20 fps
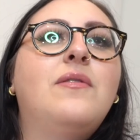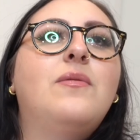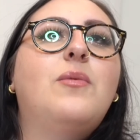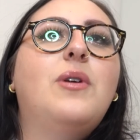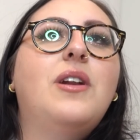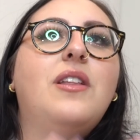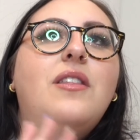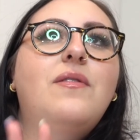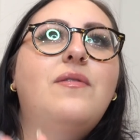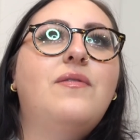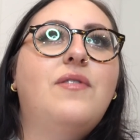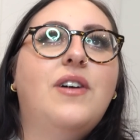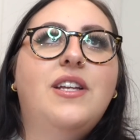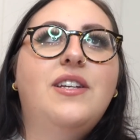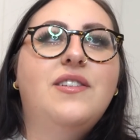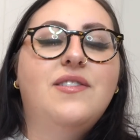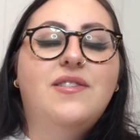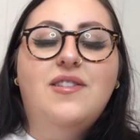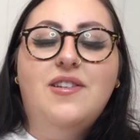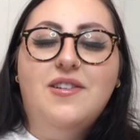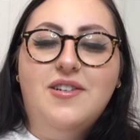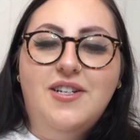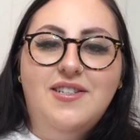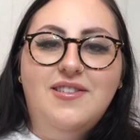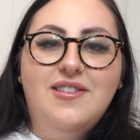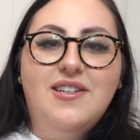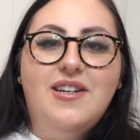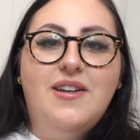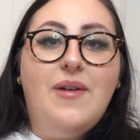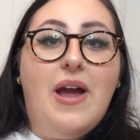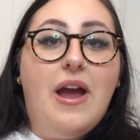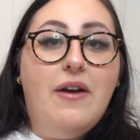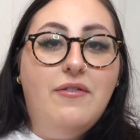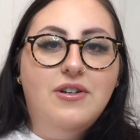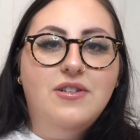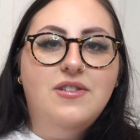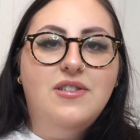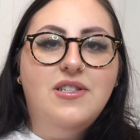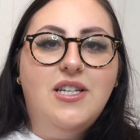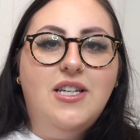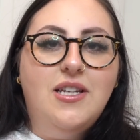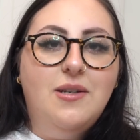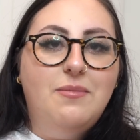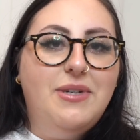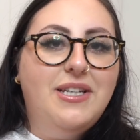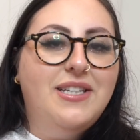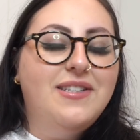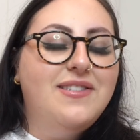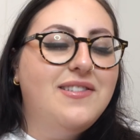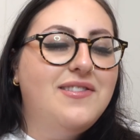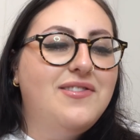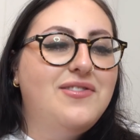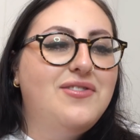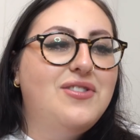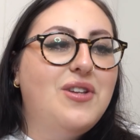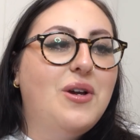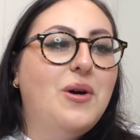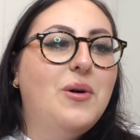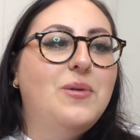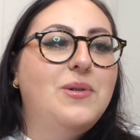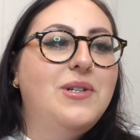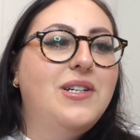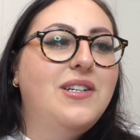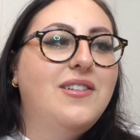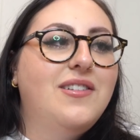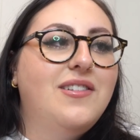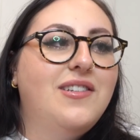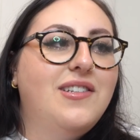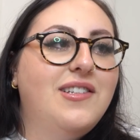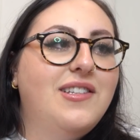one of the funniest theories that I've ever seen, because it's so,